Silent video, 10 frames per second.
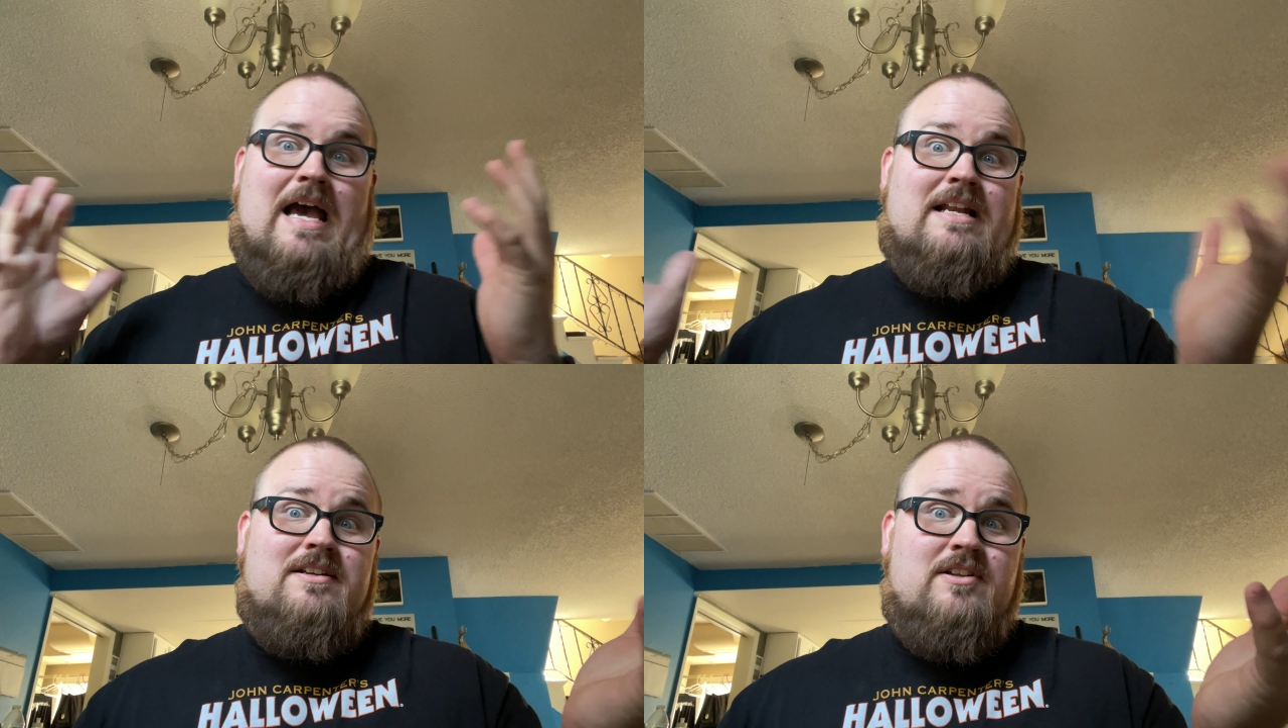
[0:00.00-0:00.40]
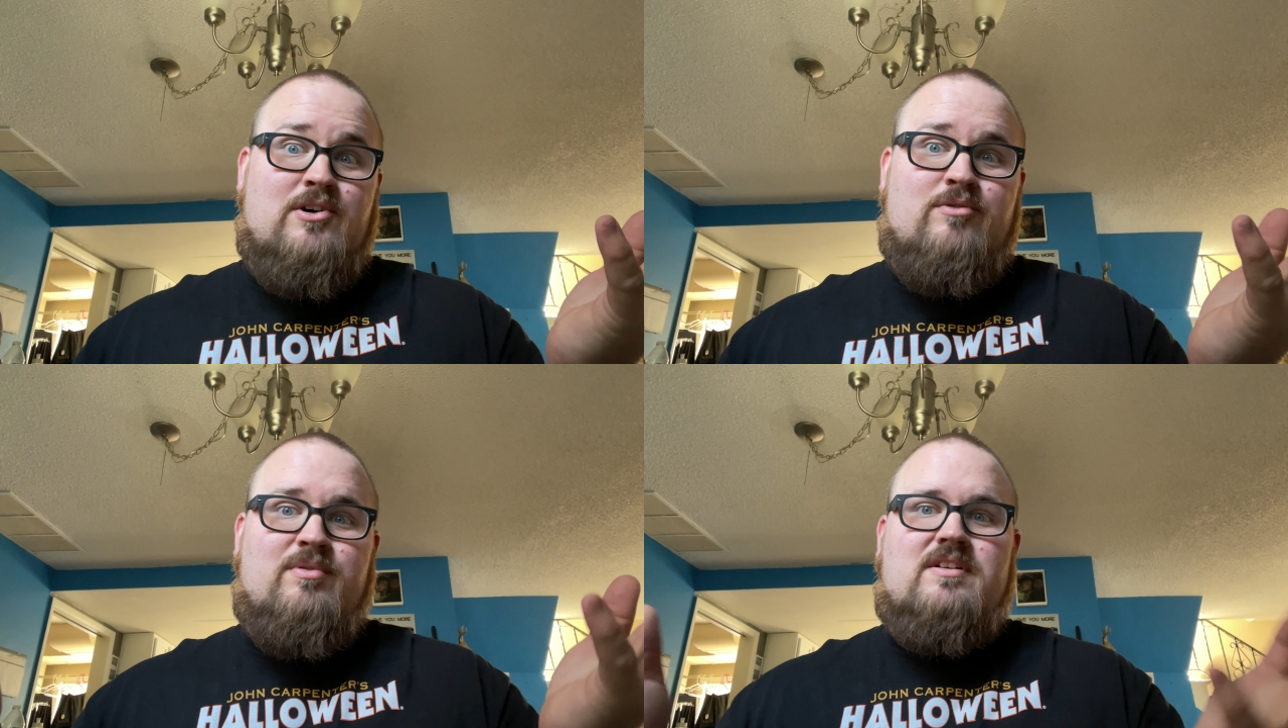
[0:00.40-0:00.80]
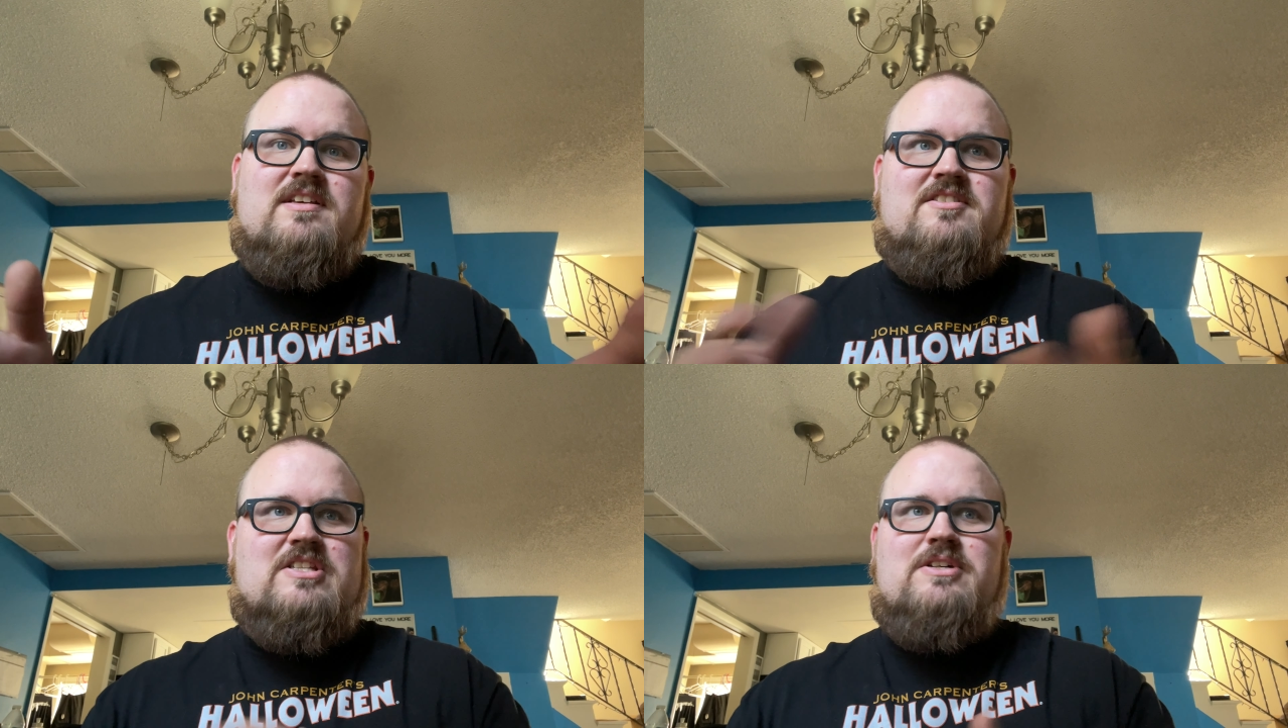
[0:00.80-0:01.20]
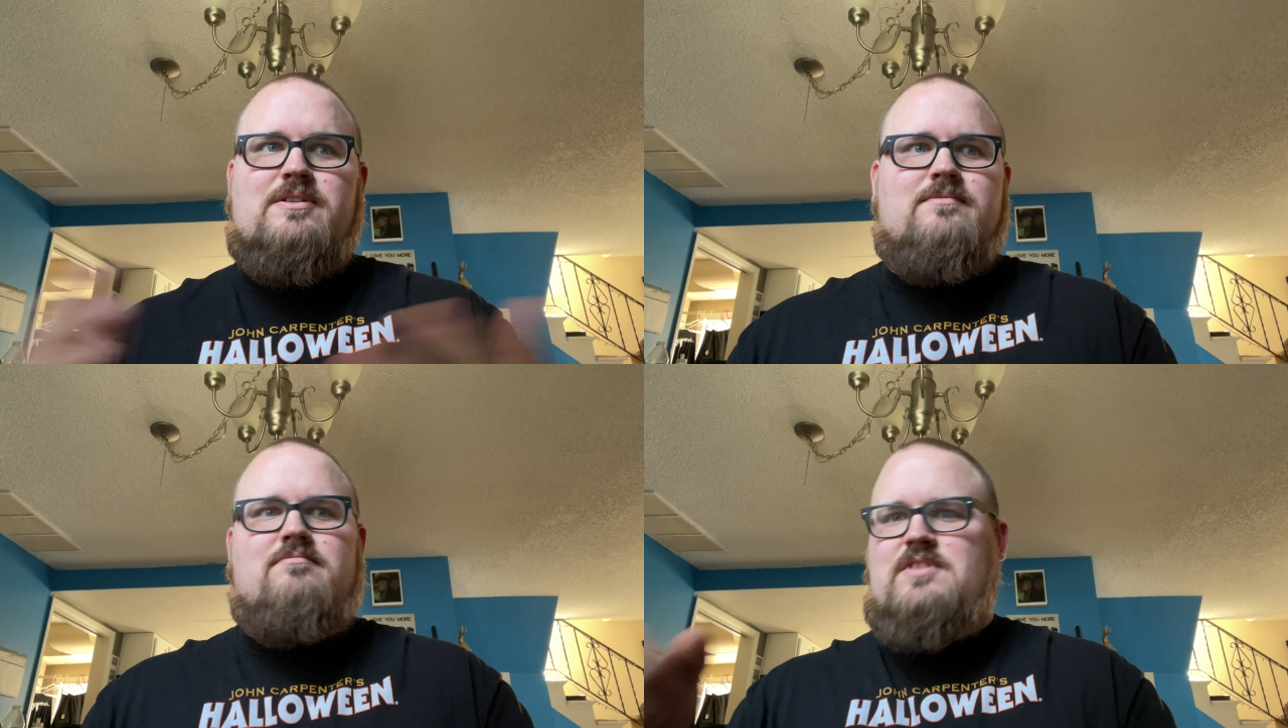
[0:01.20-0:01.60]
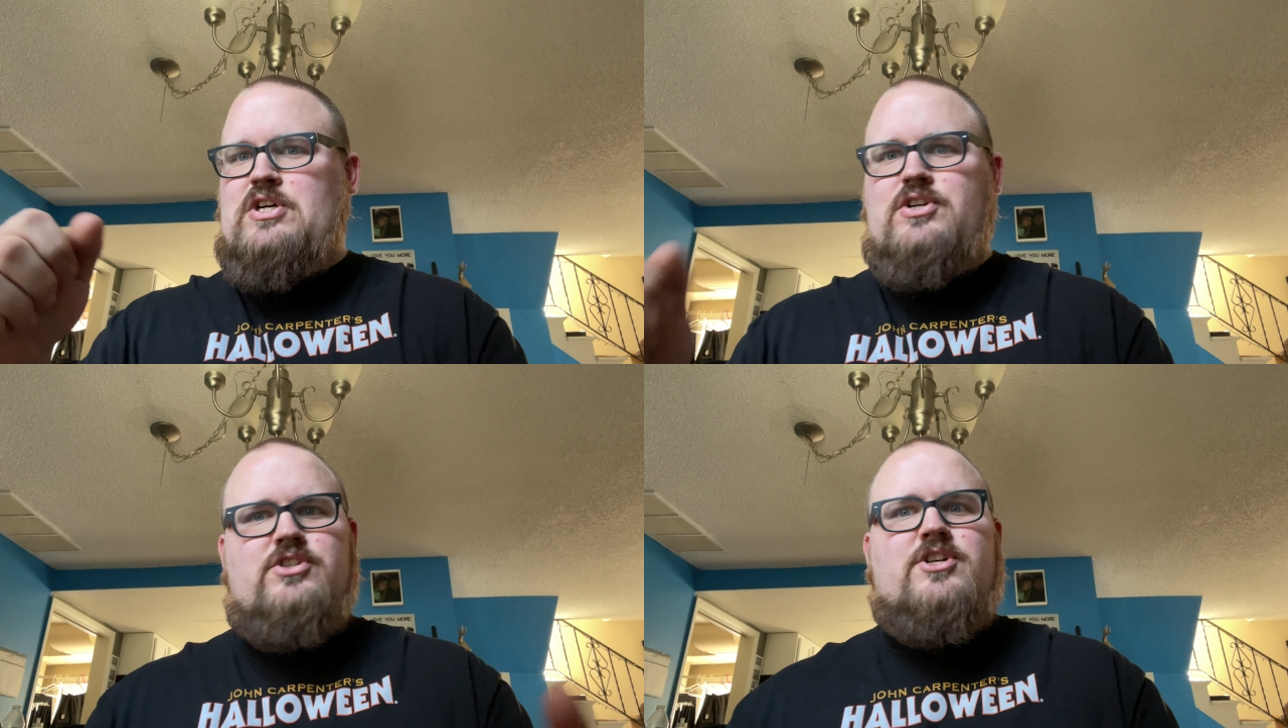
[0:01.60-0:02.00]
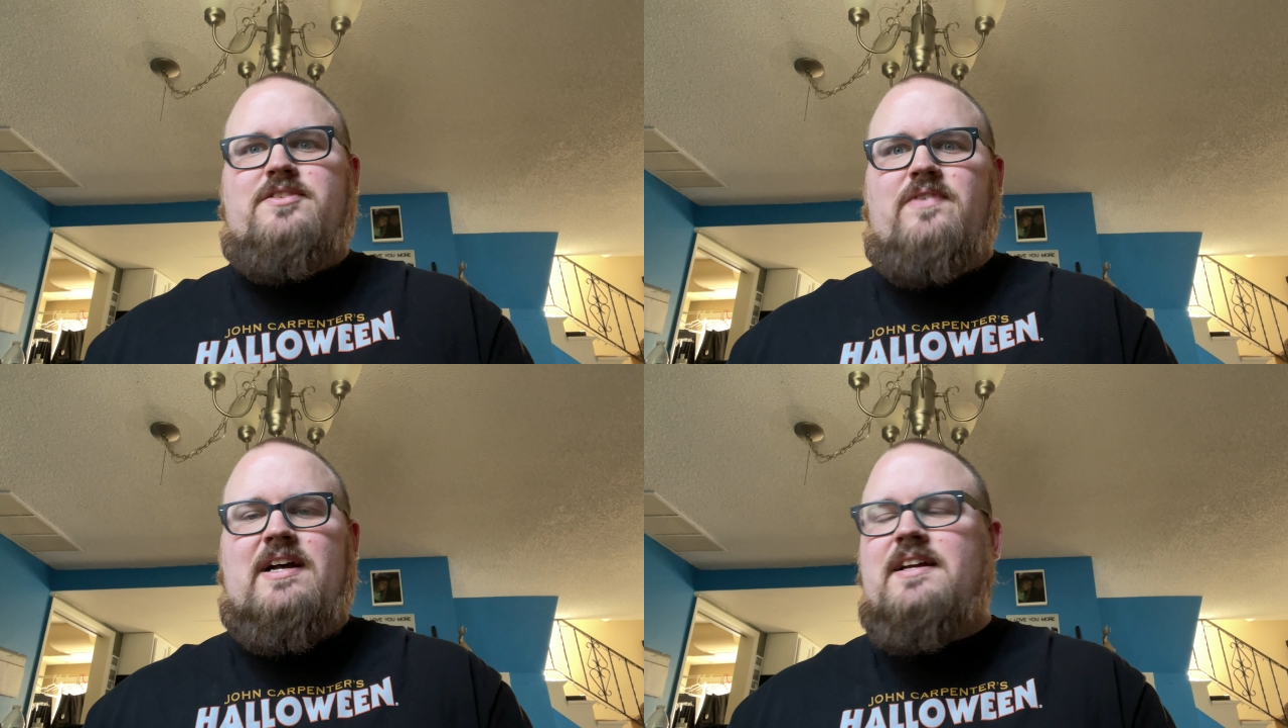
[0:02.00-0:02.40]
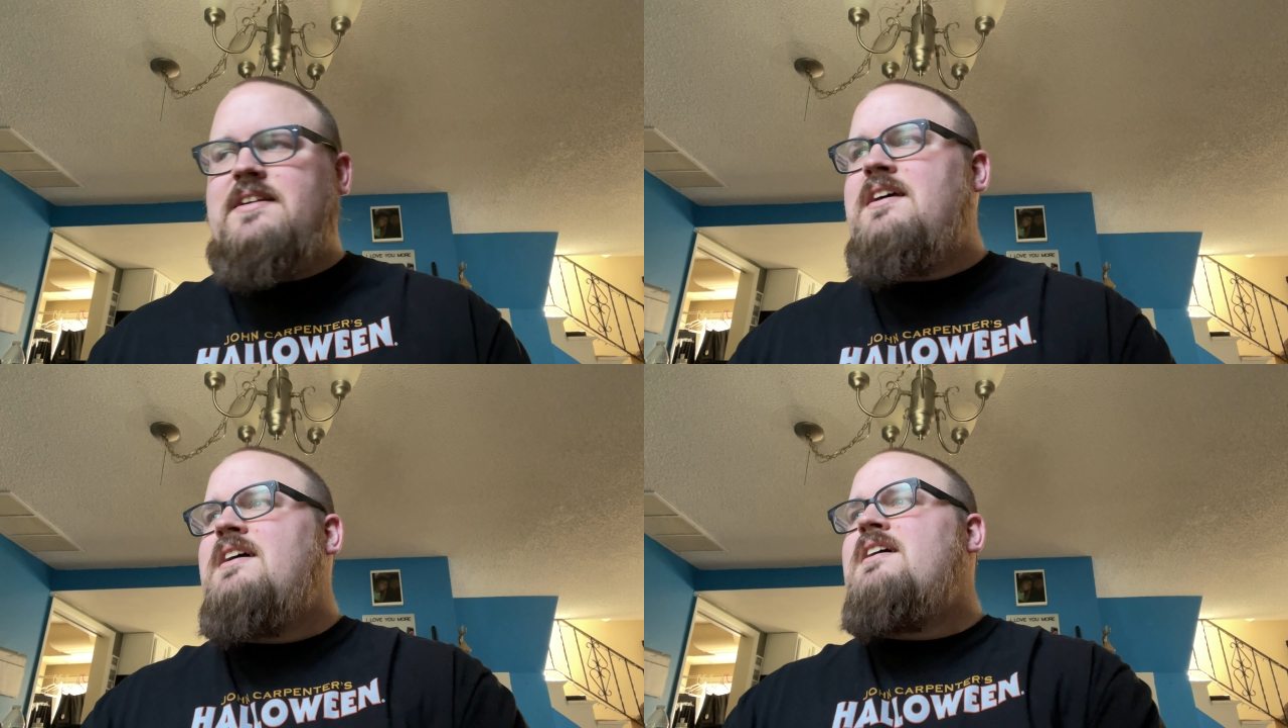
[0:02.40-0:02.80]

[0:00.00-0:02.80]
I didn't know, but it still turned just fine.